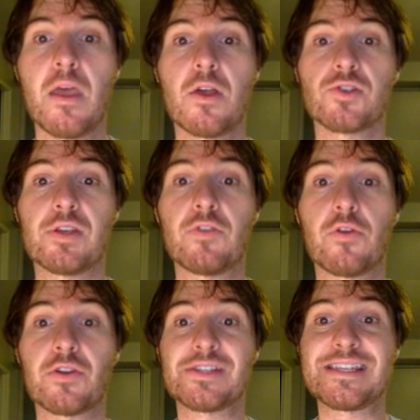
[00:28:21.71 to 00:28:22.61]
So even though
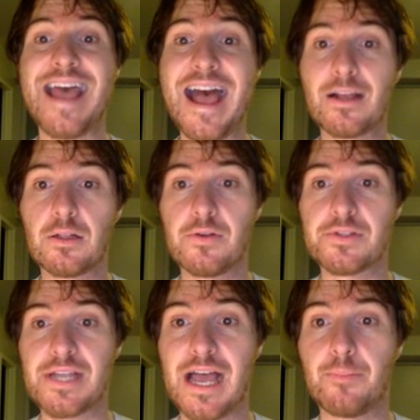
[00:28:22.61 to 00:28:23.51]
there's not a
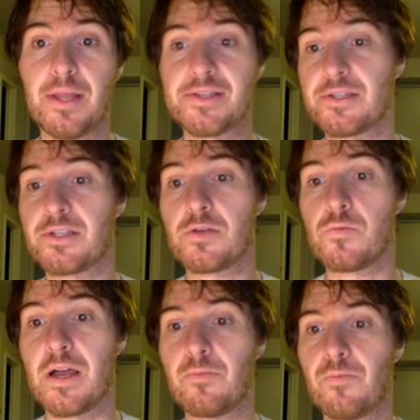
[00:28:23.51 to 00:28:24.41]
closed dot placed at 2,
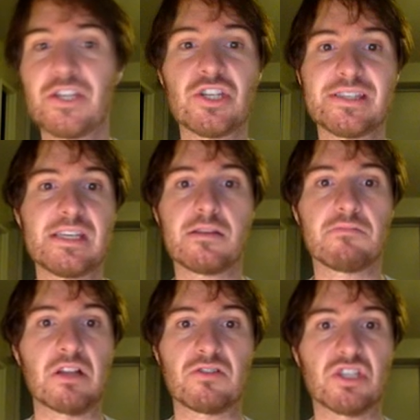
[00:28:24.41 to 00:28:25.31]
1, we just see
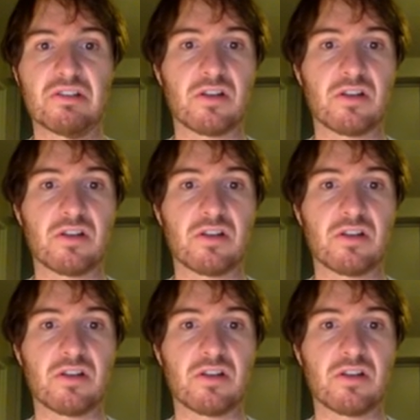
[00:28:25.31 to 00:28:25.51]
just a